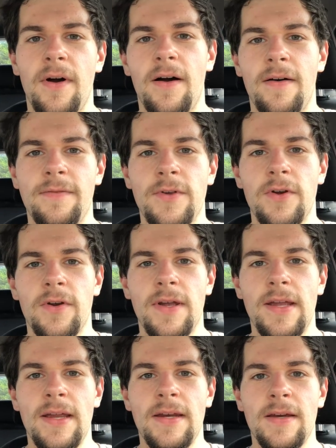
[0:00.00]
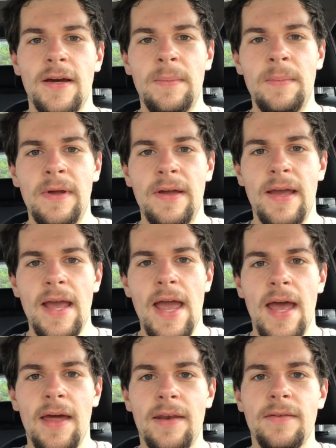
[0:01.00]
of your income,
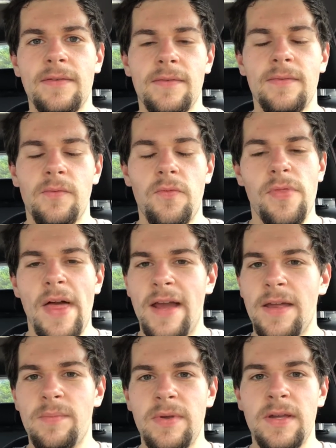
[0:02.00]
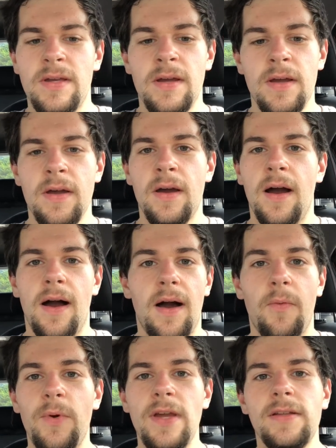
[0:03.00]
and that can be
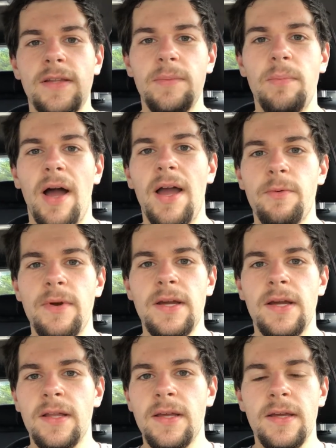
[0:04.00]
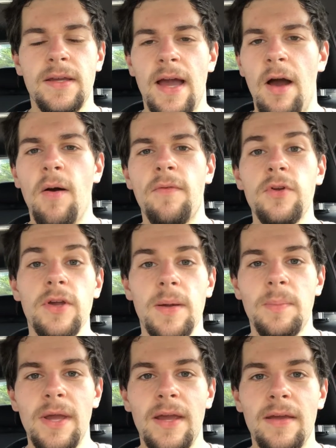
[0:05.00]
weekly, bi-weekly, however you get
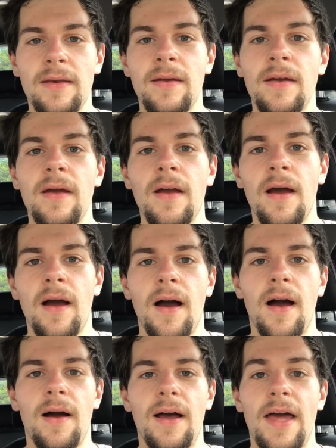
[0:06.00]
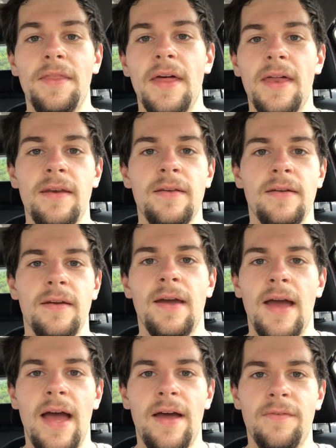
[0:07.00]
paid, and then
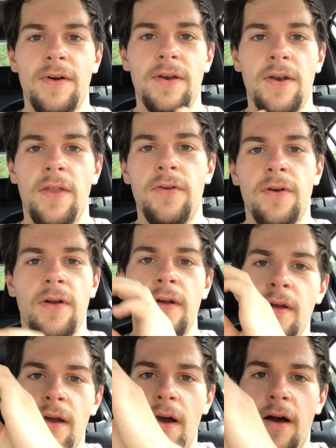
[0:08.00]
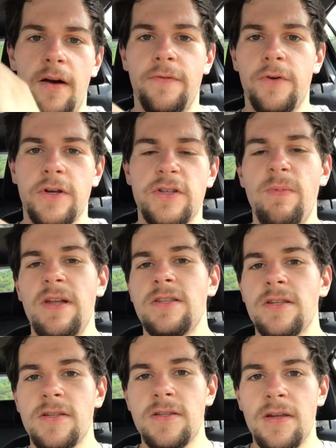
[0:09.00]
have another of your
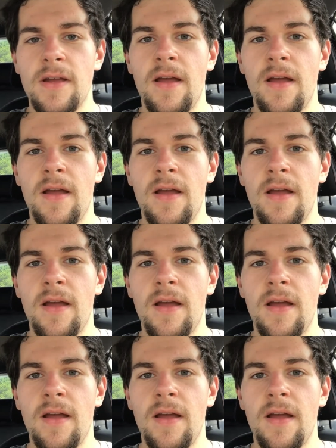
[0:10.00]
expenses.